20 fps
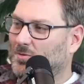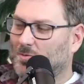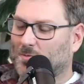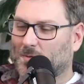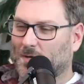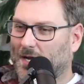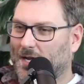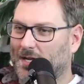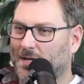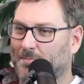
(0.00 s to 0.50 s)

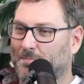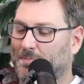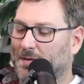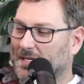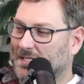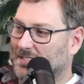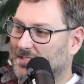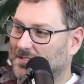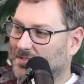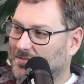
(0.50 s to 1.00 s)
ride a
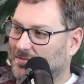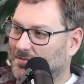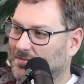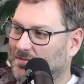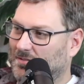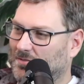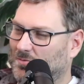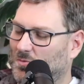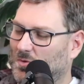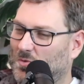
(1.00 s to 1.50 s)

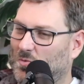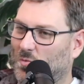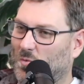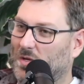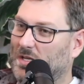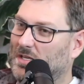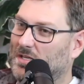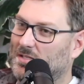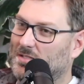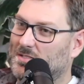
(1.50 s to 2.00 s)
bicycle with
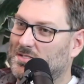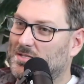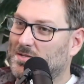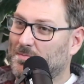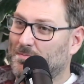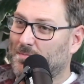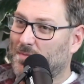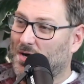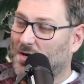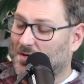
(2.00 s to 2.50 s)
wings to
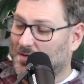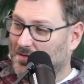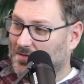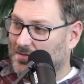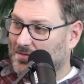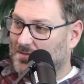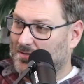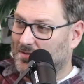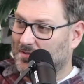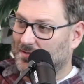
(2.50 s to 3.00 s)

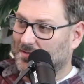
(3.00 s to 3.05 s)
Mars.